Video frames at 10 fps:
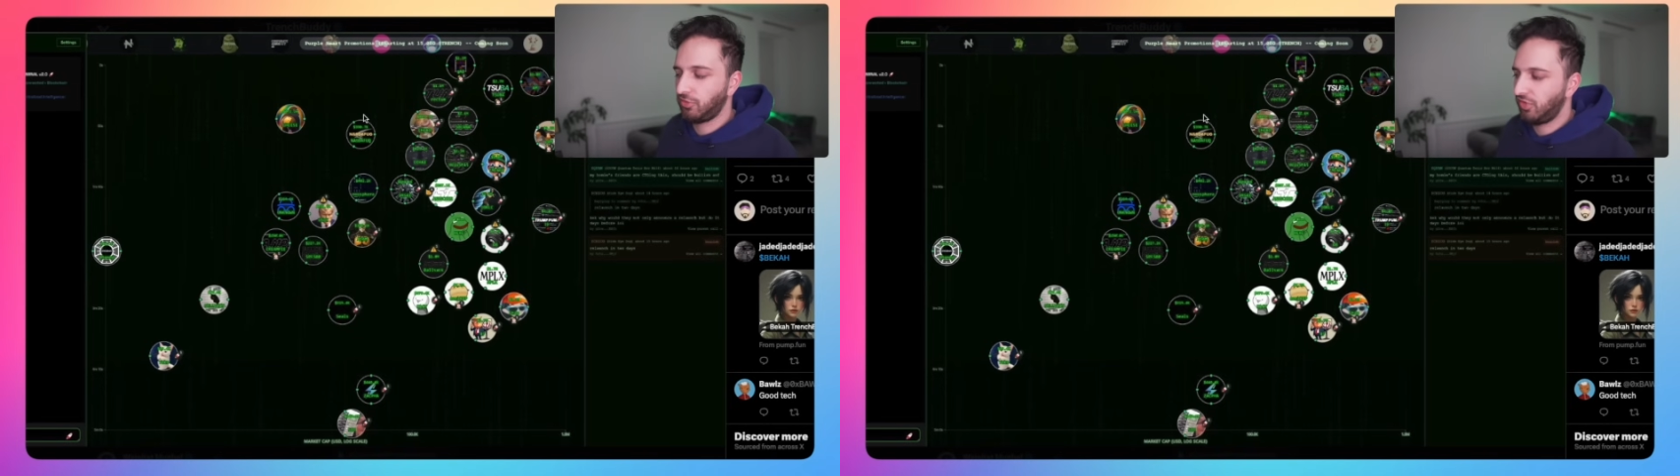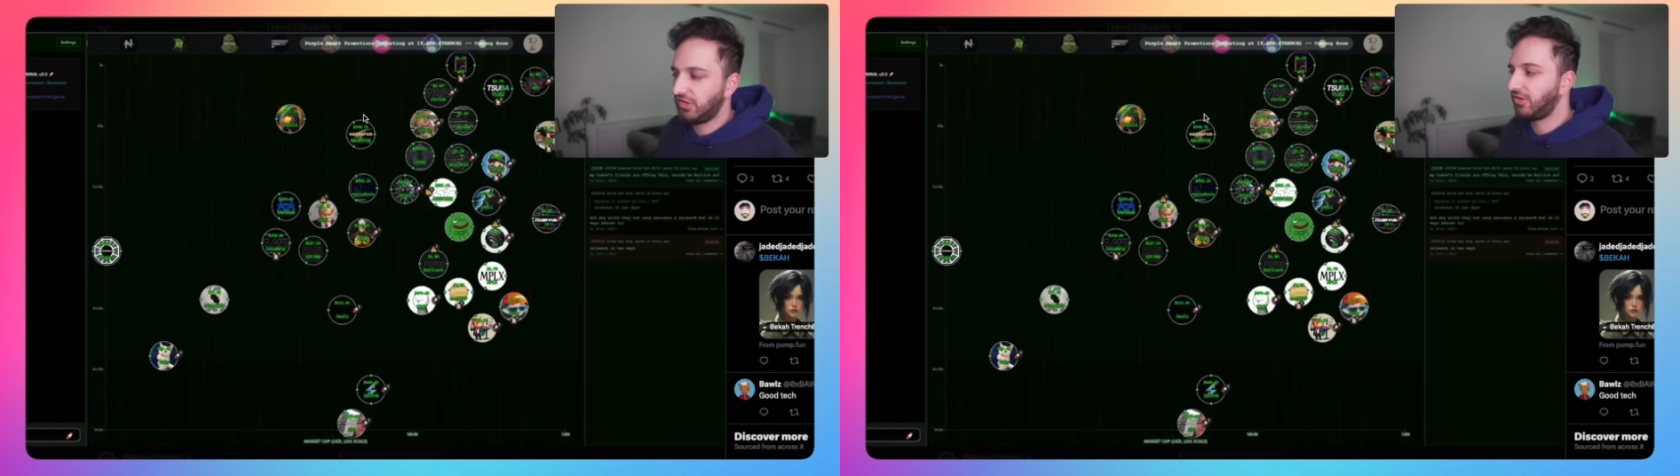
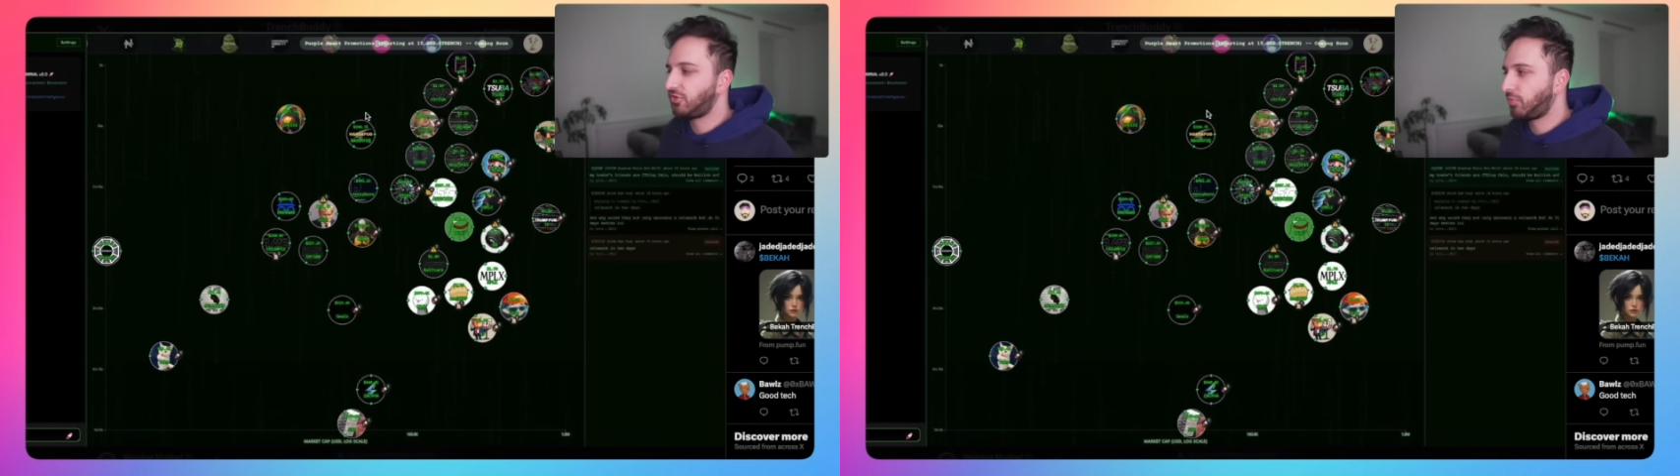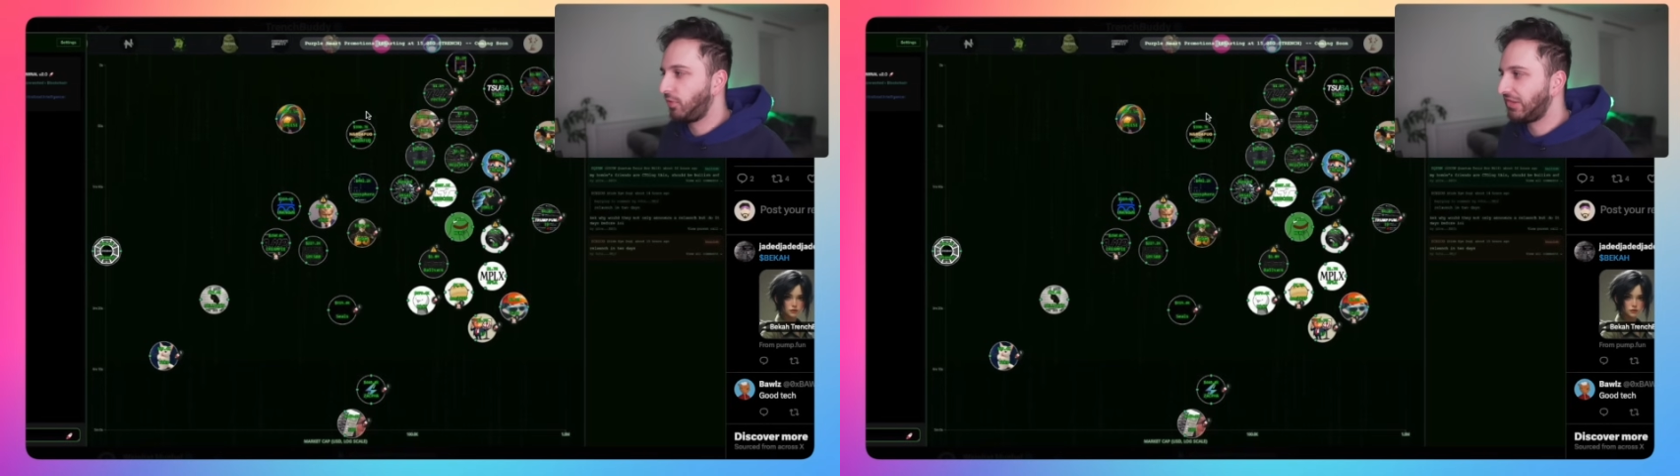your
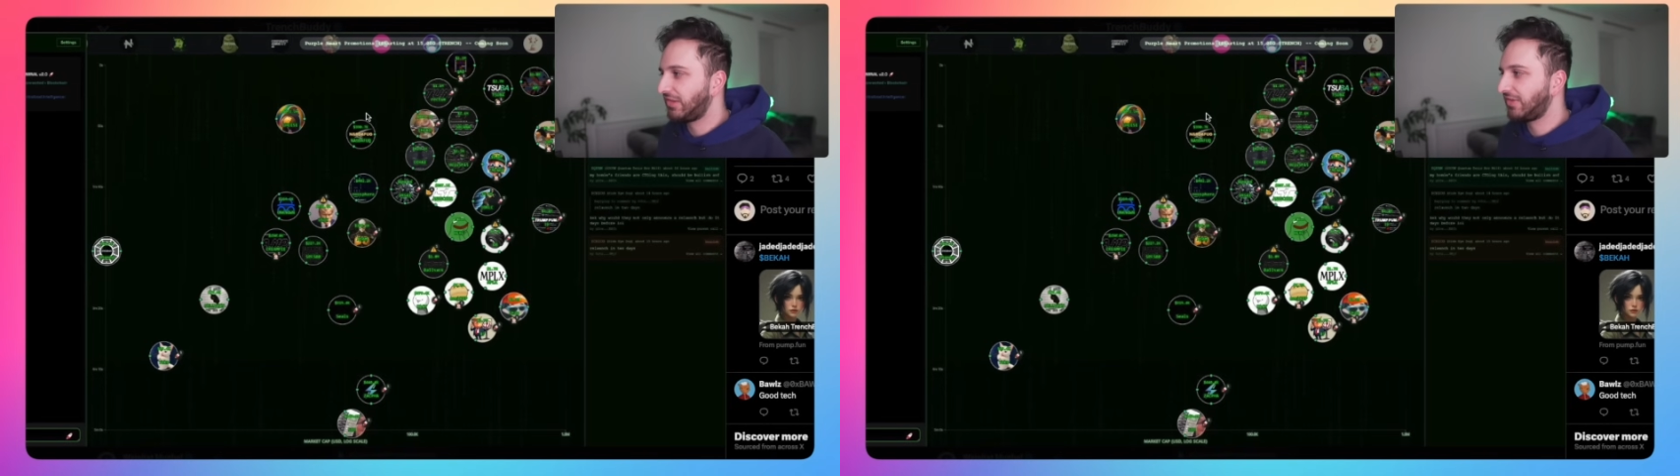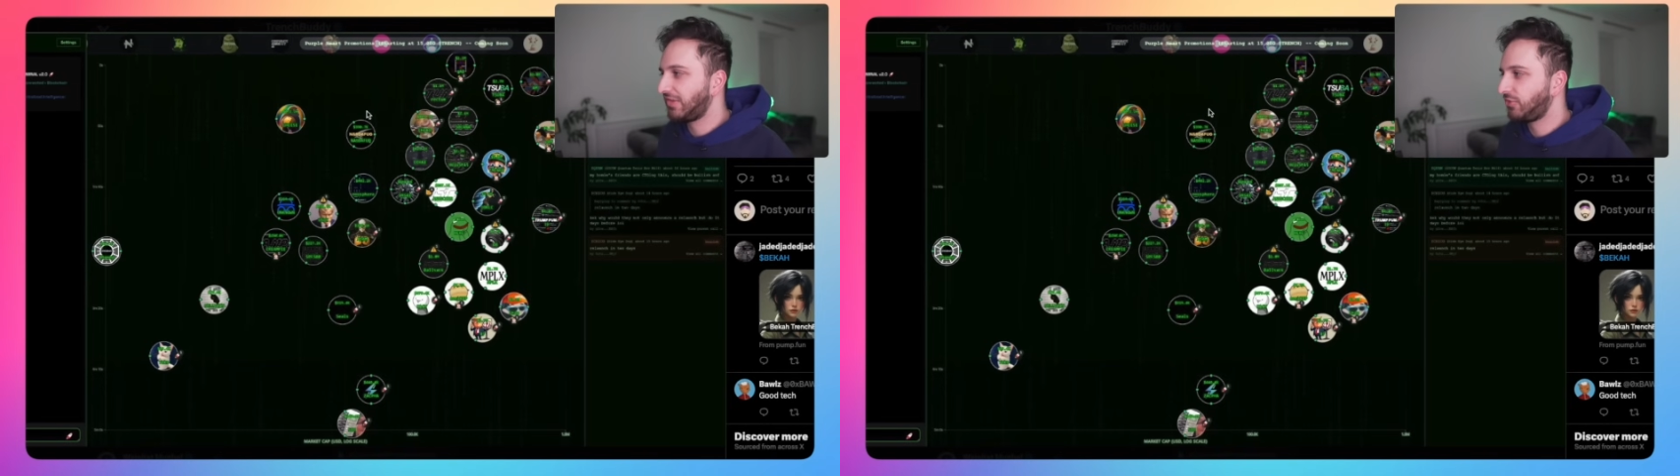research
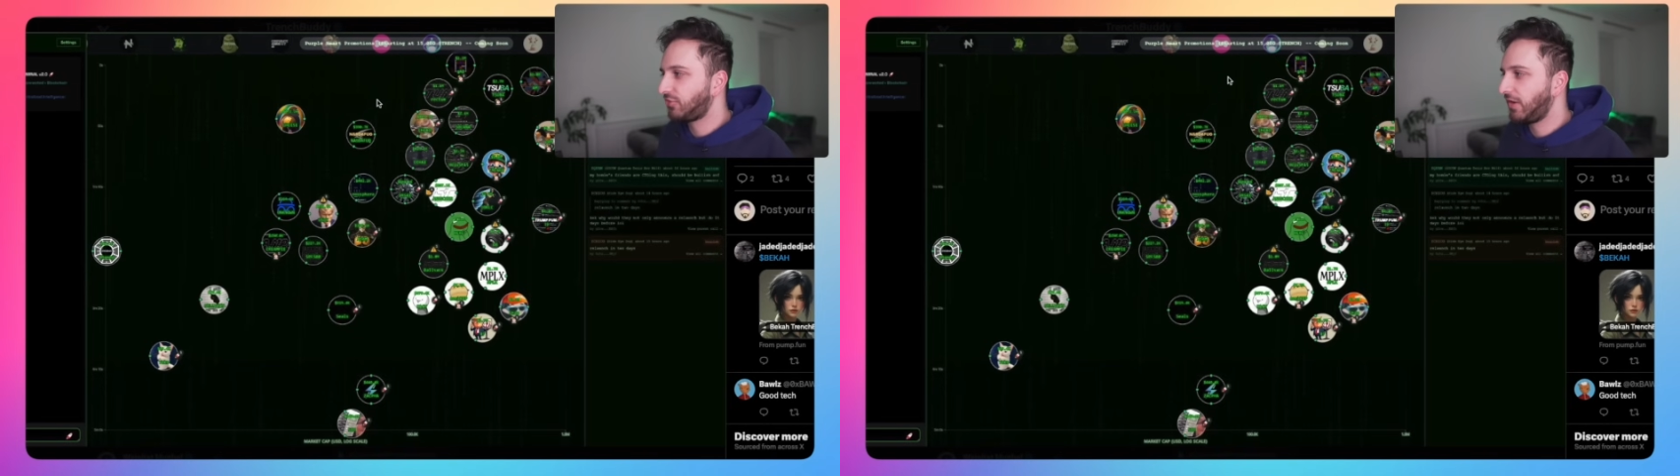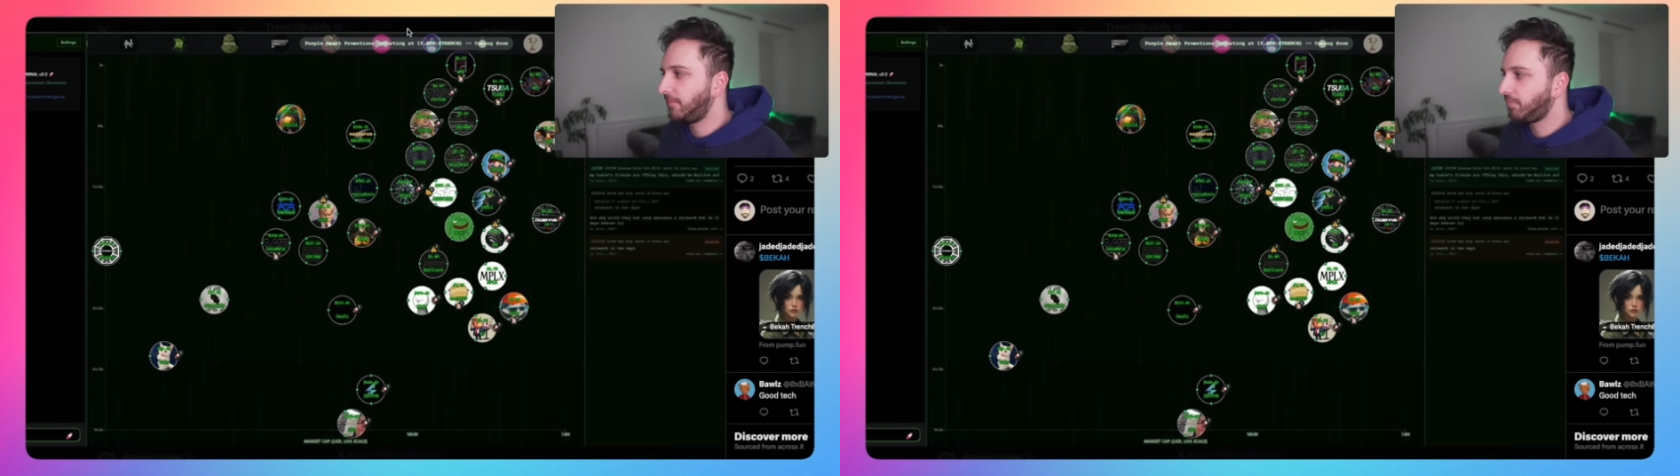process
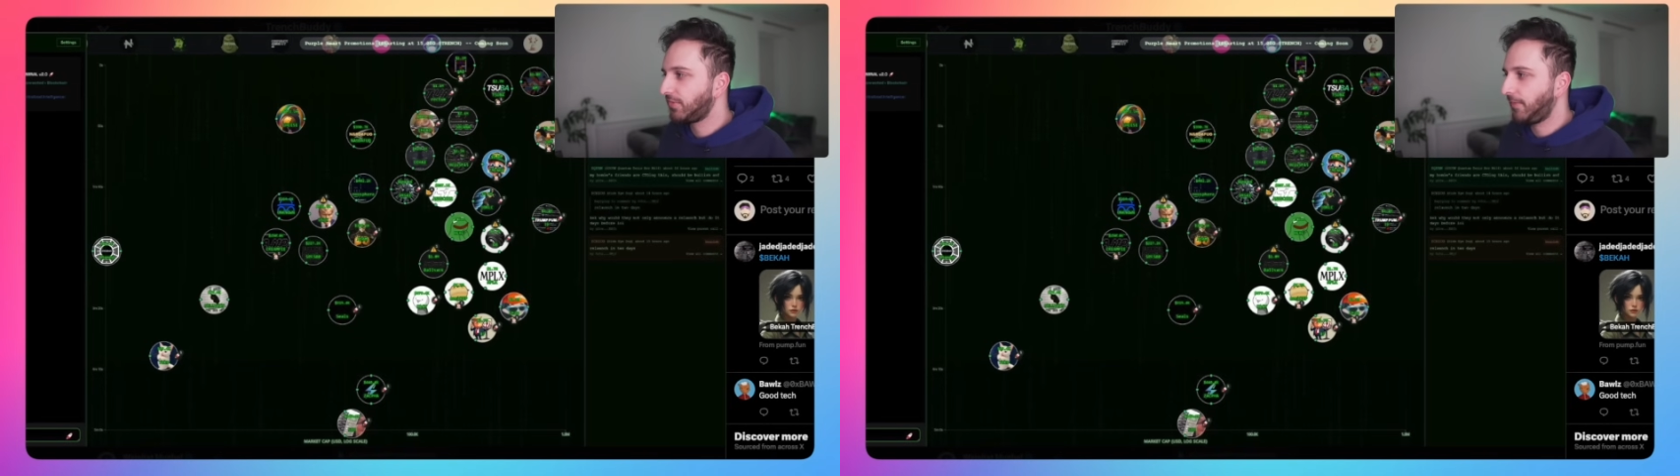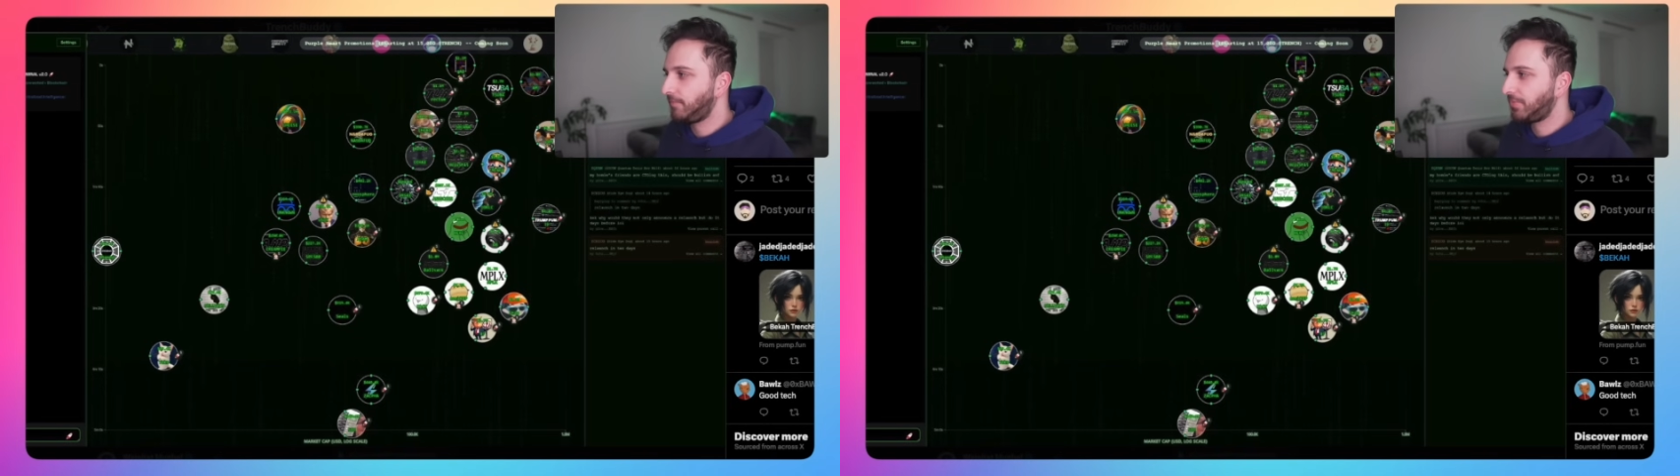essentially. So